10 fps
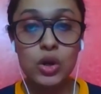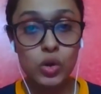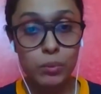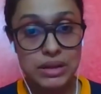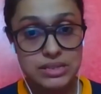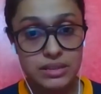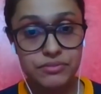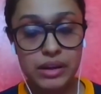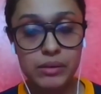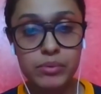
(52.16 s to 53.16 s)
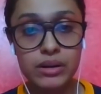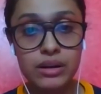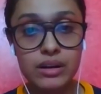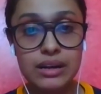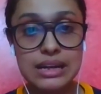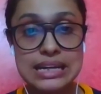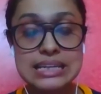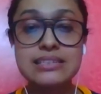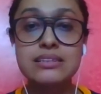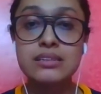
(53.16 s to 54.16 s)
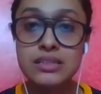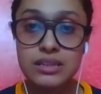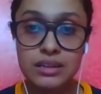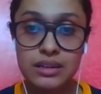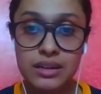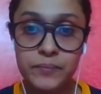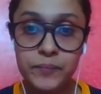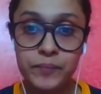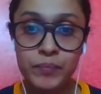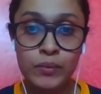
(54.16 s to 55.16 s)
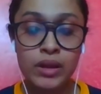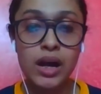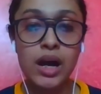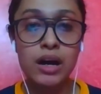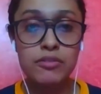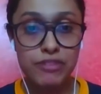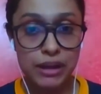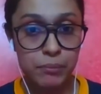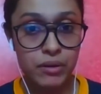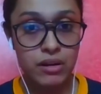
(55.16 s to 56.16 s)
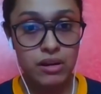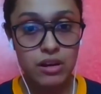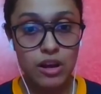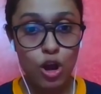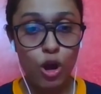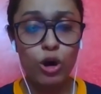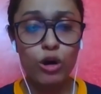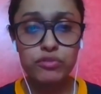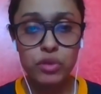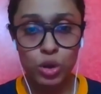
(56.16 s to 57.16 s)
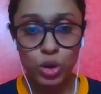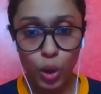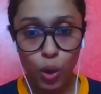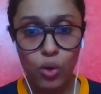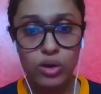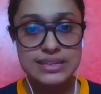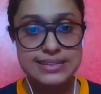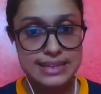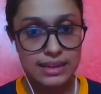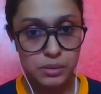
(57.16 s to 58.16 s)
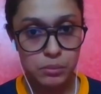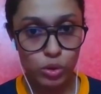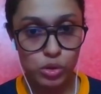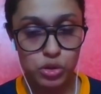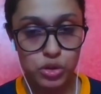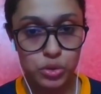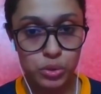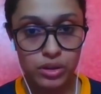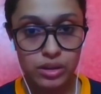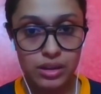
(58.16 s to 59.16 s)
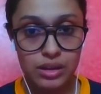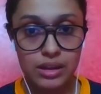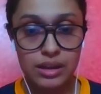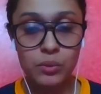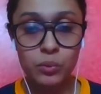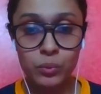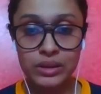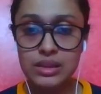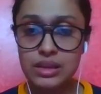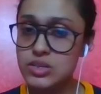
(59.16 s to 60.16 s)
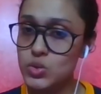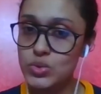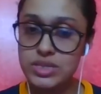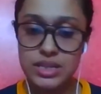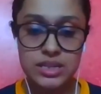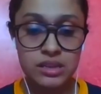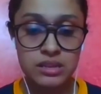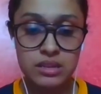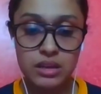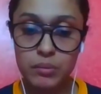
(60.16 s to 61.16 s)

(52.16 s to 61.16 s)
Chromatin fiber is in turn a fiber of long DNA molecule with associated